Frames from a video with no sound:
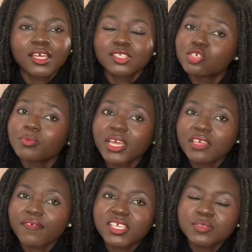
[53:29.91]
Do you mind
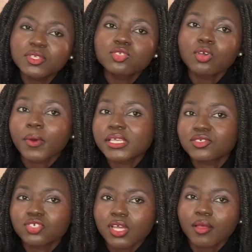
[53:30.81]
if I speak to your
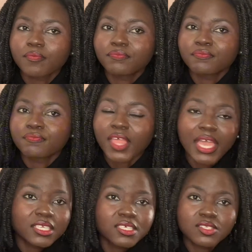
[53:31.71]
passenger?
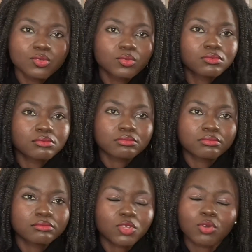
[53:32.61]
I need to
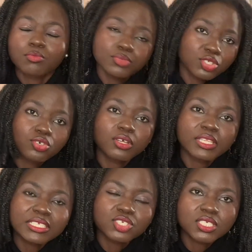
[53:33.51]
be sure
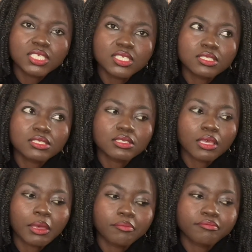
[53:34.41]
that she's
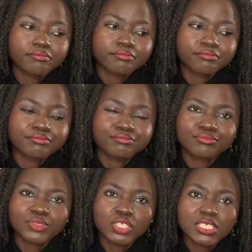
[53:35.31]

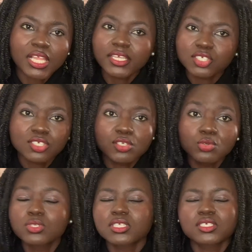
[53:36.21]

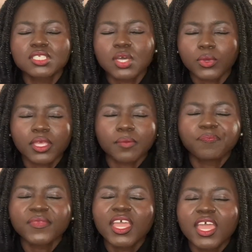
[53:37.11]
lucid, she's awake.
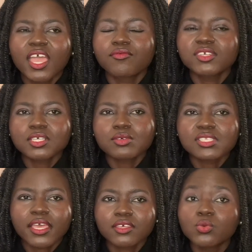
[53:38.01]
And Richard was
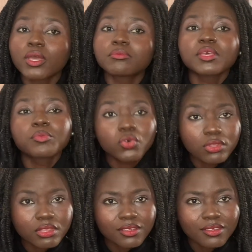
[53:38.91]
like, you and me
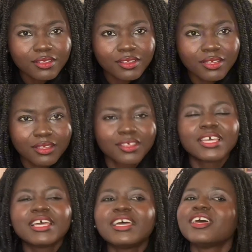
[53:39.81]
both.
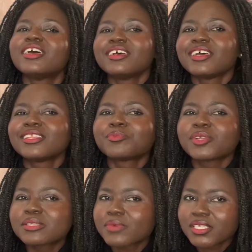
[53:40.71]
And the
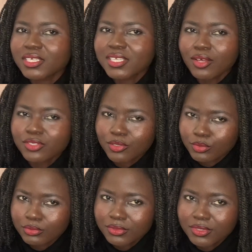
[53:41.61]
policeman says, how so?